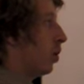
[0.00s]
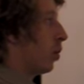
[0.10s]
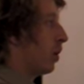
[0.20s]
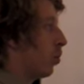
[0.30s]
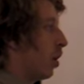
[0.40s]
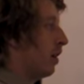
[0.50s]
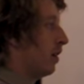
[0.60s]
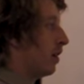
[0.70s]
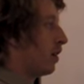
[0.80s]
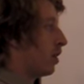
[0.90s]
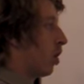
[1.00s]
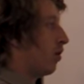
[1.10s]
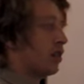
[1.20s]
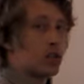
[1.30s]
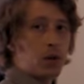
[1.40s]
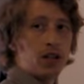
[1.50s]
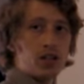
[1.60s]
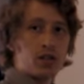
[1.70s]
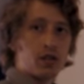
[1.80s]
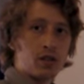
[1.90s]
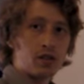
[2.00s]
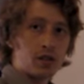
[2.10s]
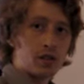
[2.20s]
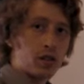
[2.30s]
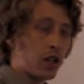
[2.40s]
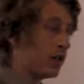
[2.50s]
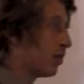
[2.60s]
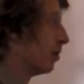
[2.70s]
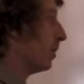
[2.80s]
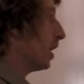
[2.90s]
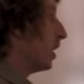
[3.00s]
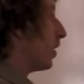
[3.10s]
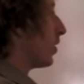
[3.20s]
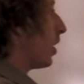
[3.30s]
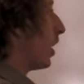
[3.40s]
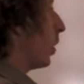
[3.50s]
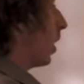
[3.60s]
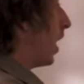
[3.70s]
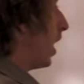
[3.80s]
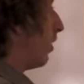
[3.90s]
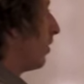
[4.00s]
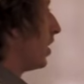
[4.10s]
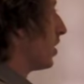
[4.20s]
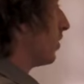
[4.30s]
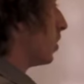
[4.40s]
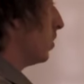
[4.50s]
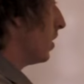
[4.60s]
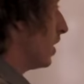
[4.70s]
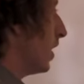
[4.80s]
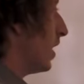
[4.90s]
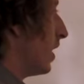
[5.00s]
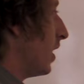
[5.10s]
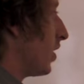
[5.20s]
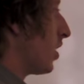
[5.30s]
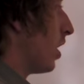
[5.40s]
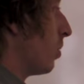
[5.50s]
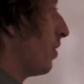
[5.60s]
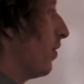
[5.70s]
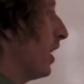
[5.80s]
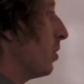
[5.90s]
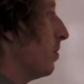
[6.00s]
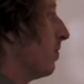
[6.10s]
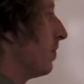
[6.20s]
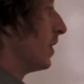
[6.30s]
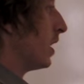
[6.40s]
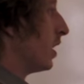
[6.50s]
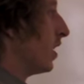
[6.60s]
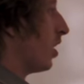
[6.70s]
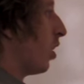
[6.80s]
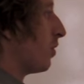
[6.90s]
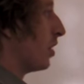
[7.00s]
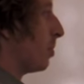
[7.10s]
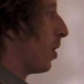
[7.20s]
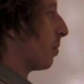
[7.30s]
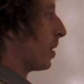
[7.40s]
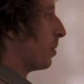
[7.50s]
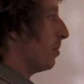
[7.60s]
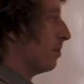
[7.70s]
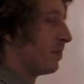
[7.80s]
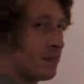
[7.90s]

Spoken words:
with a 1, obvious place to go from. So first of all, let's start with feel. Often a popular one.